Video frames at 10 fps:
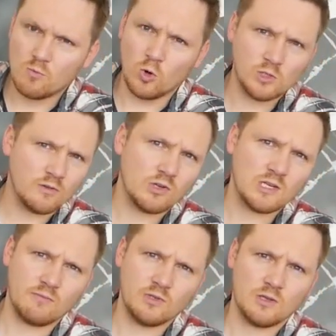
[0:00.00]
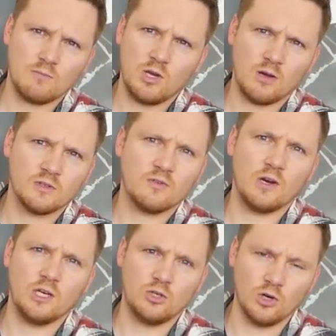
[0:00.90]
most of the time becomes
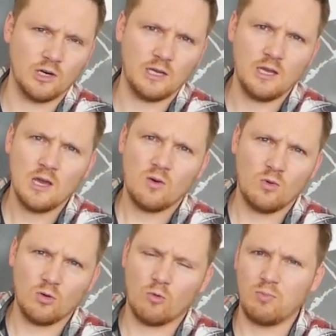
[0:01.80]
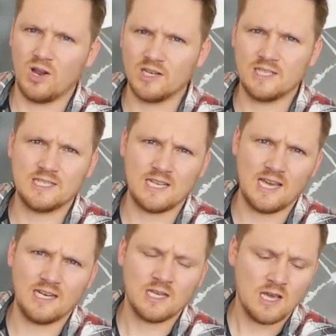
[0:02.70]
very dirty with all blood and
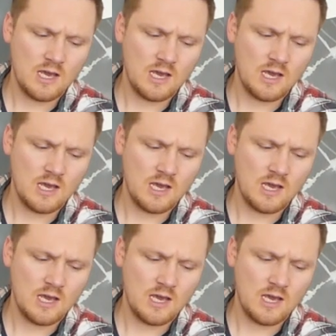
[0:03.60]
sand.